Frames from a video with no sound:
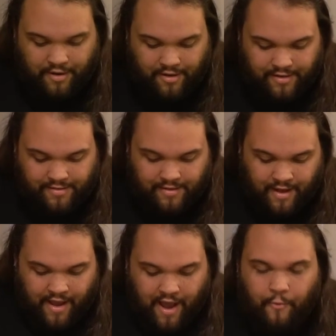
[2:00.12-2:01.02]
because
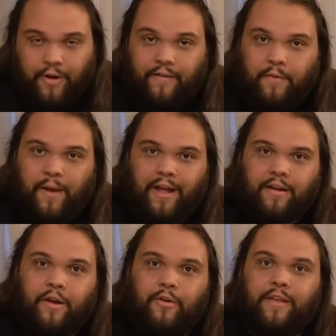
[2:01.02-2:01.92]
I want everybody
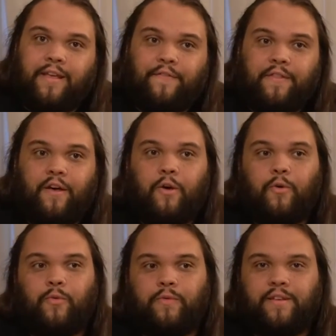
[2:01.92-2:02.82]
to know that even
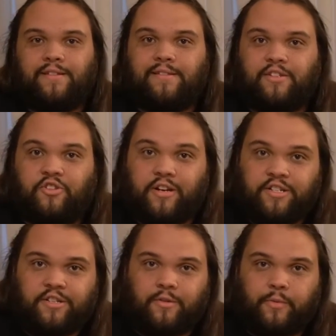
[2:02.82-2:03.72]
though this is a
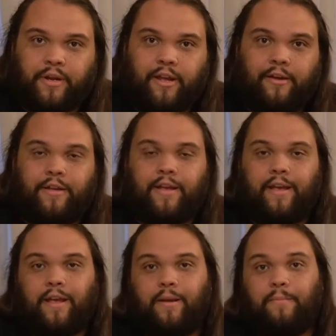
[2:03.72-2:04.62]
traditional regalia
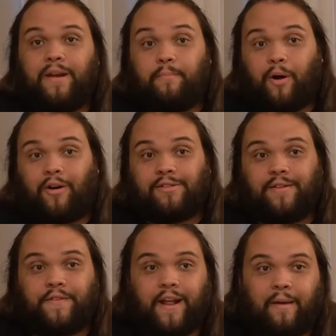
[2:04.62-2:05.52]
and many parts
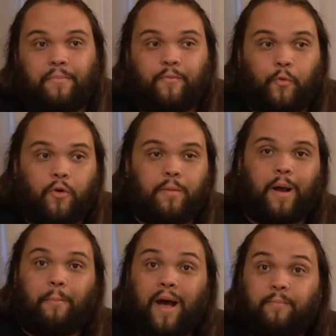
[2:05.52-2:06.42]
of it have been worn
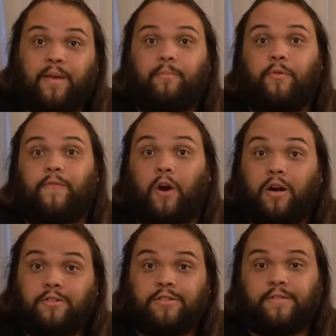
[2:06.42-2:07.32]
by my people for
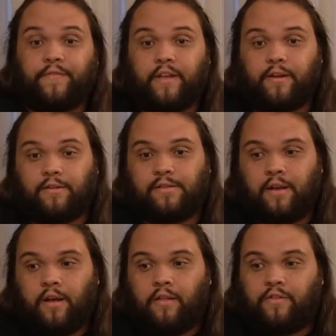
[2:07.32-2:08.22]
hundreds of years,
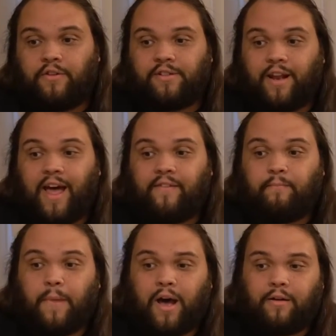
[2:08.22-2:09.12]
there's a lot of
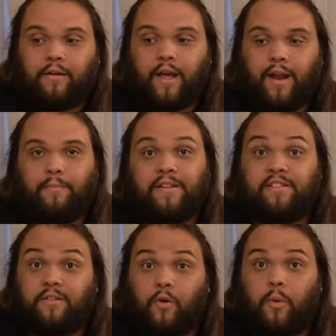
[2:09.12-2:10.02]
modern
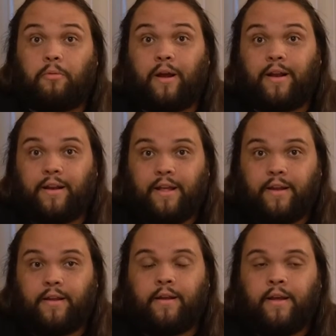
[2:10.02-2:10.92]
elements incorporated in
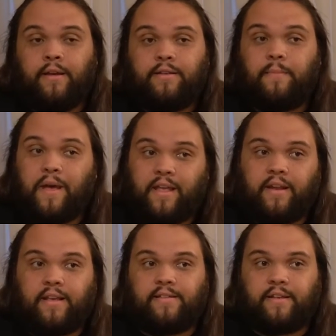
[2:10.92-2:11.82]
it to make
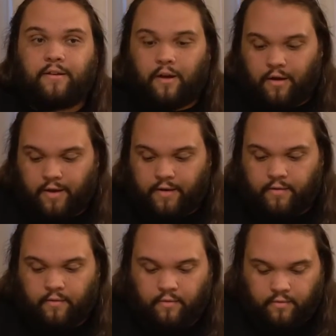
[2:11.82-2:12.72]
it easier on
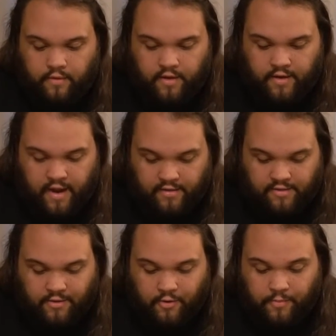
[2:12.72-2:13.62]
the
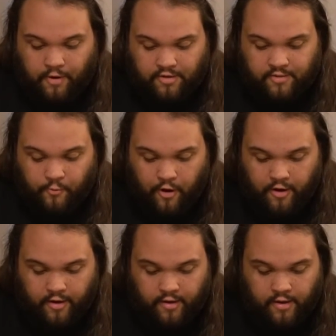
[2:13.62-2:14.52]
dancer or the person
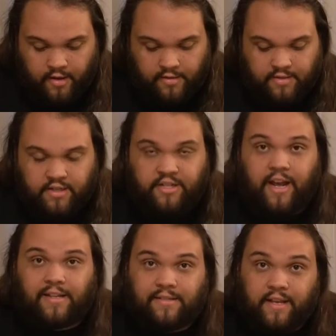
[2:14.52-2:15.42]
wearing it, such
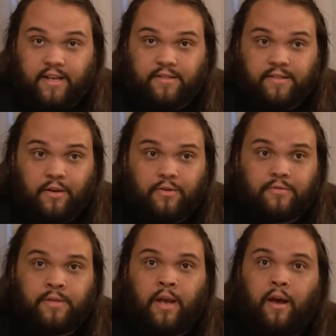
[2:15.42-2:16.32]
as the
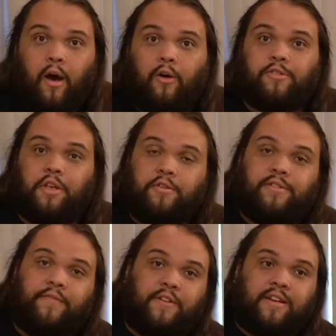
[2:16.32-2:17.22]
insoles. I also use
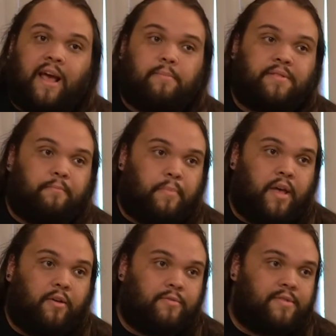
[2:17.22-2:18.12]
different types of
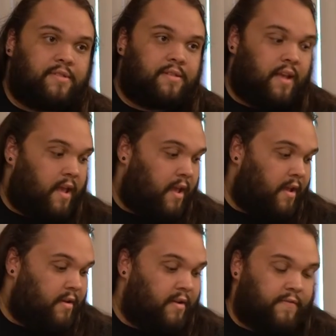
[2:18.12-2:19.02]
belts
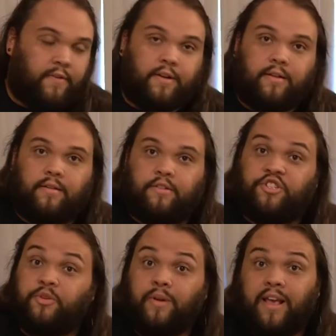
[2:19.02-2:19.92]
and different
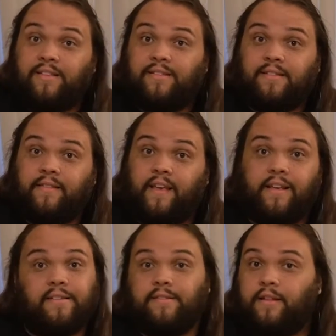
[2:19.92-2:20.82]
shoelaces and
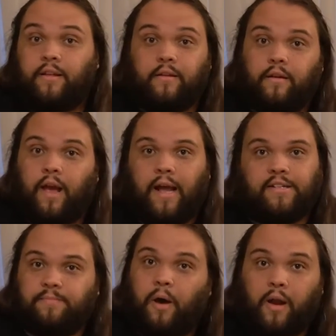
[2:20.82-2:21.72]
things that I
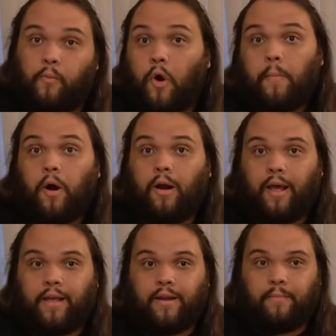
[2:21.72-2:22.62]
just bought at Walmart
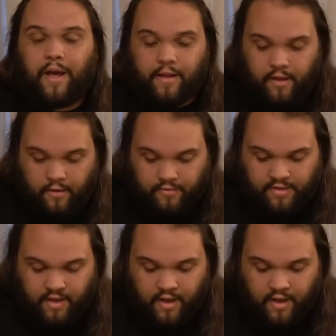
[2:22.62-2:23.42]
like anybody else.